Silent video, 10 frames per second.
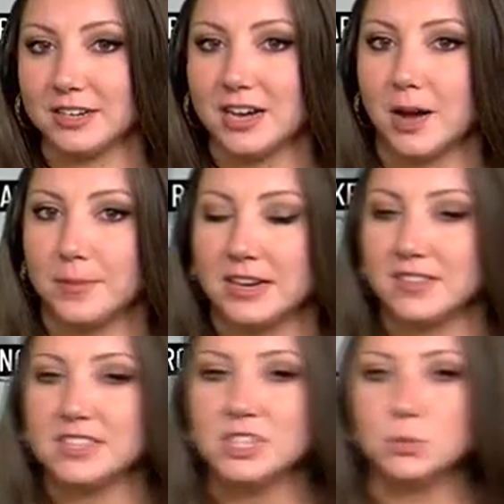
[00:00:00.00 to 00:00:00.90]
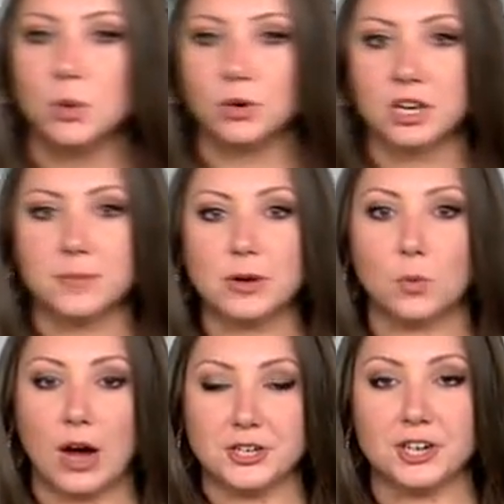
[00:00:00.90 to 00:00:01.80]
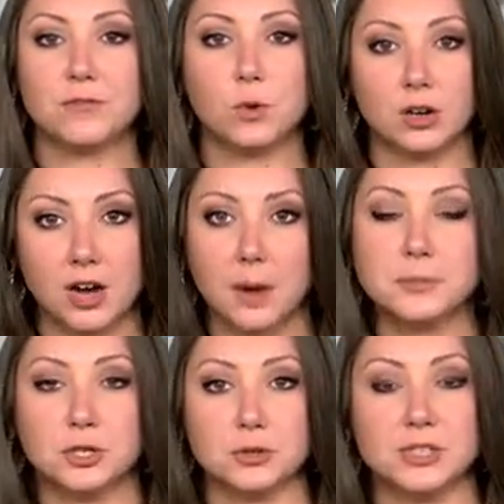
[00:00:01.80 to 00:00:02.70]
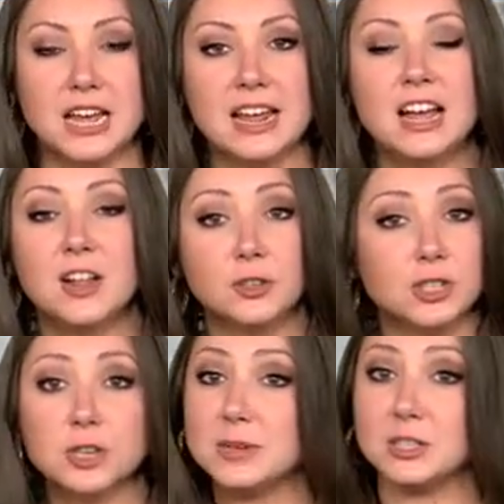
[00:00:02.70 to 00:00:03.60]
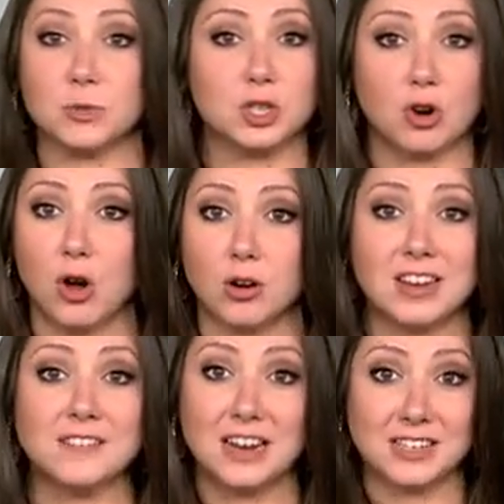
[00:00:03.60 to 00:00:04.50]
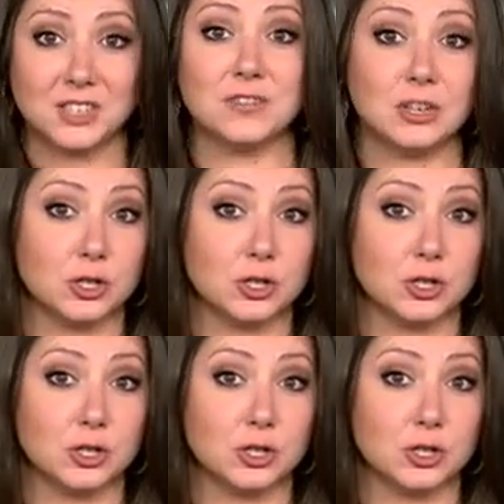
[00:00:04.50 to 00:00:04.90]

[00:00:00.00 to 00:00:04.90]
to come in, and this is what we're going to be watching for come Tuesday. There's going to be some strong, if not severe